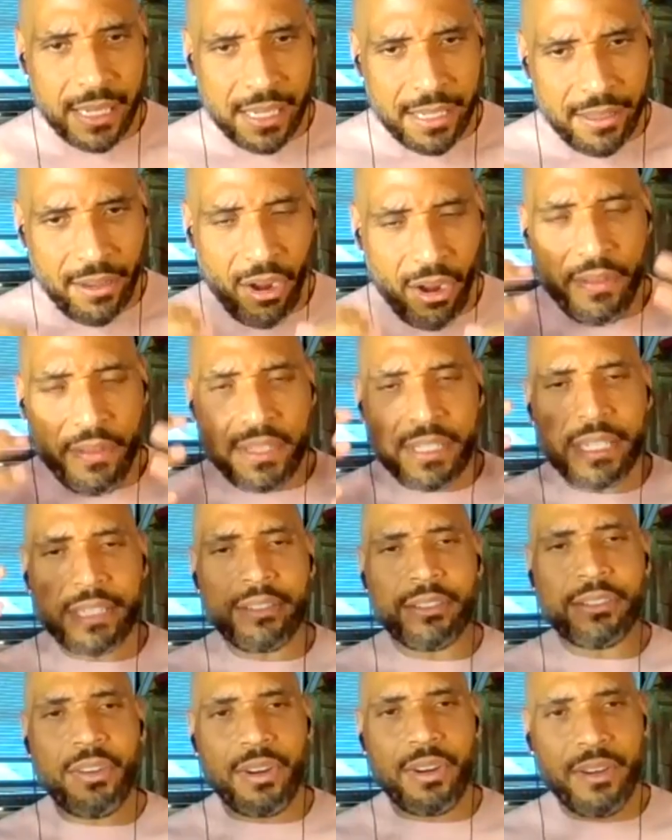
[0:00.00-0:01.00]
All these things are
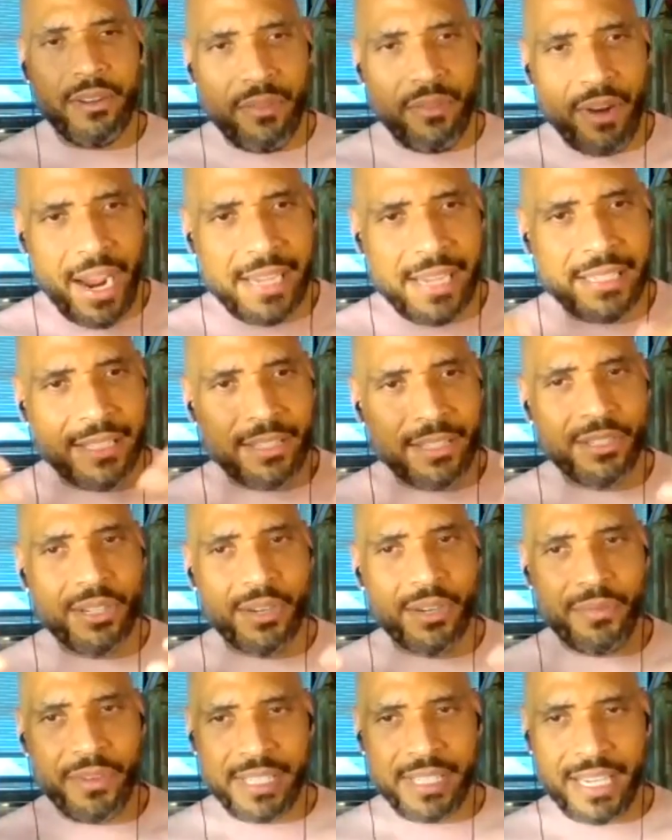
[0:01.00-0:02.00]
starting to rise to the
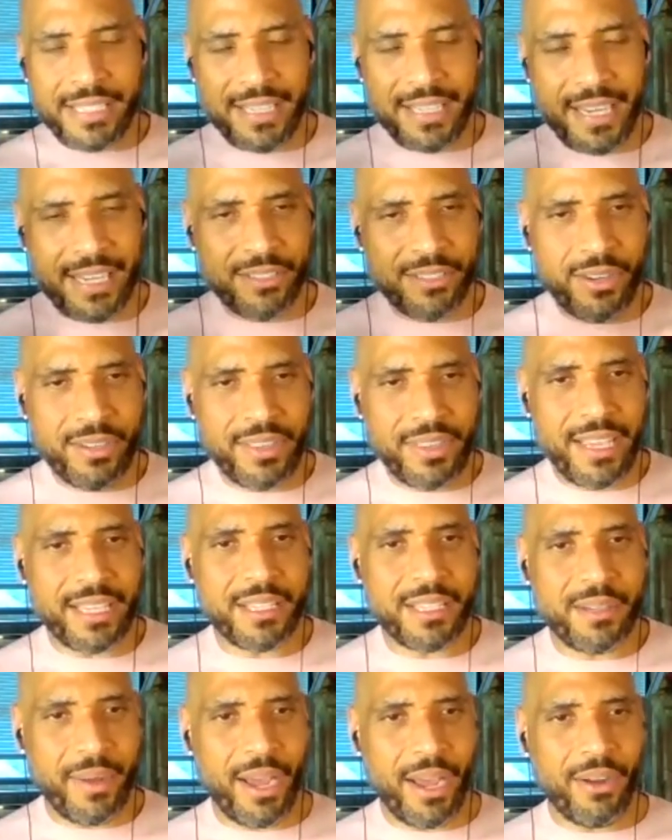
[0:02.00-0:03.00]
surface as I start
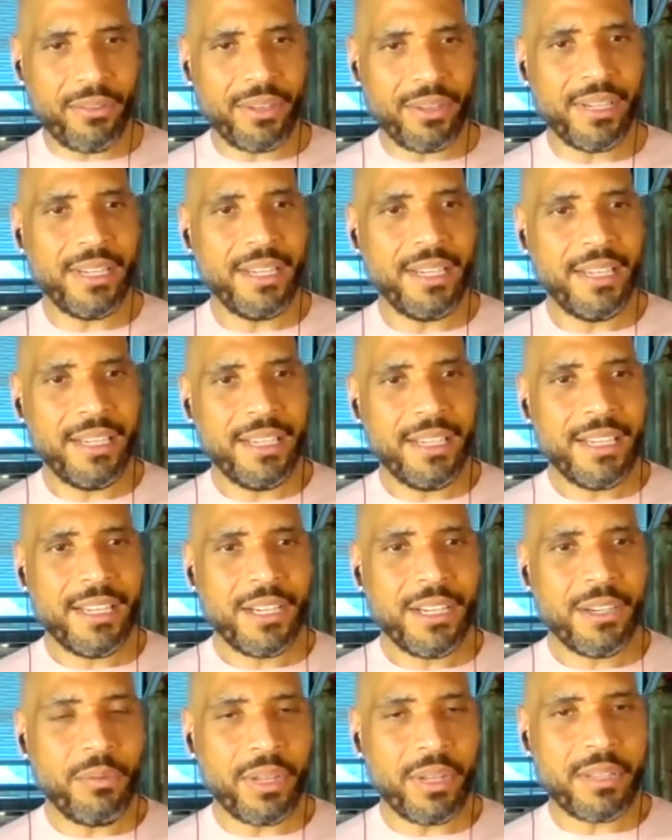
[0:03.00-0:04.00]
thinking about
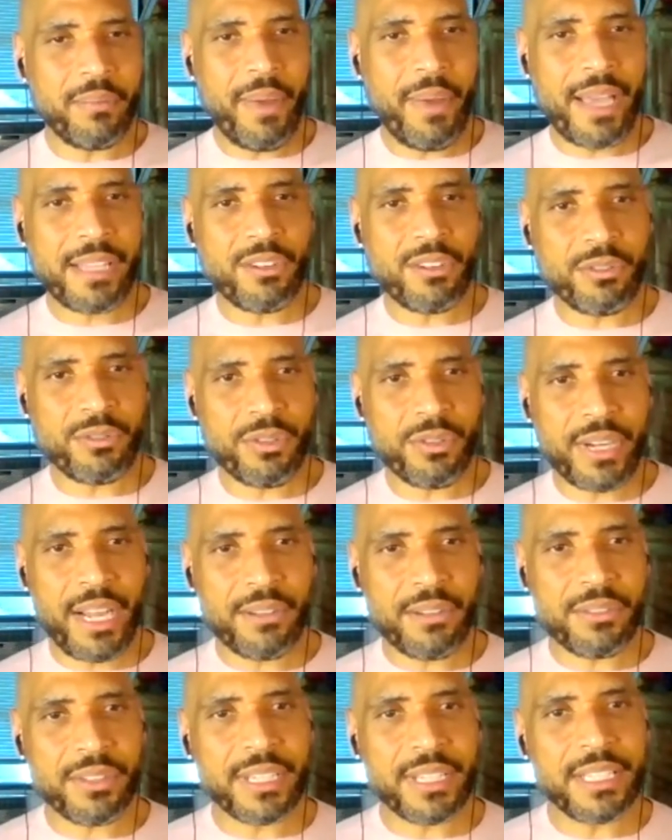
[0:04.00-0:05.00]
what the Mass Cultural
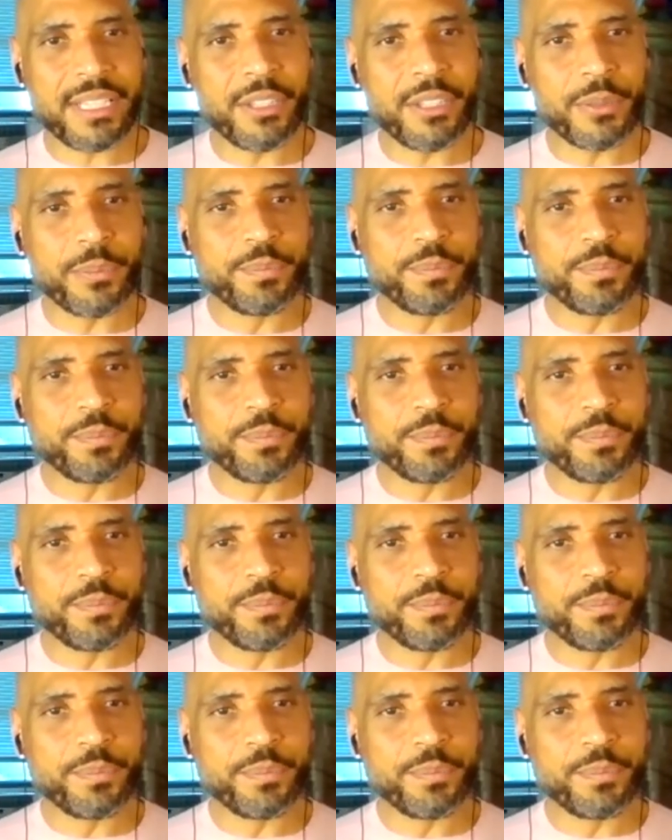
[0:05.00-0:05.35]
Council can do.